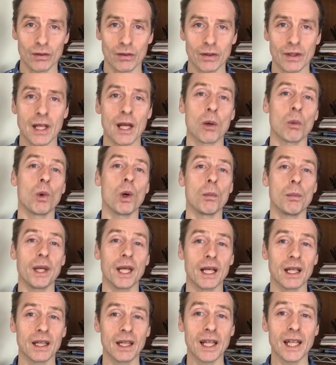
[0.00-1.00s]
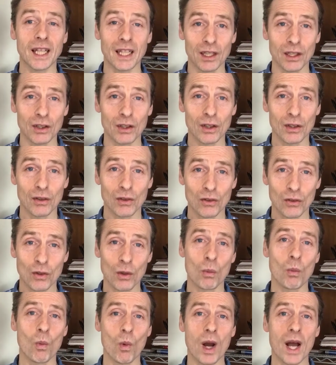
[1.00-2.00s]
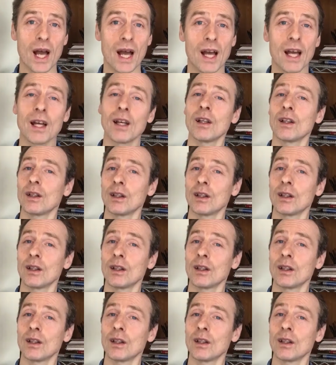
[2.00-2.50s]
There will be a link somewhere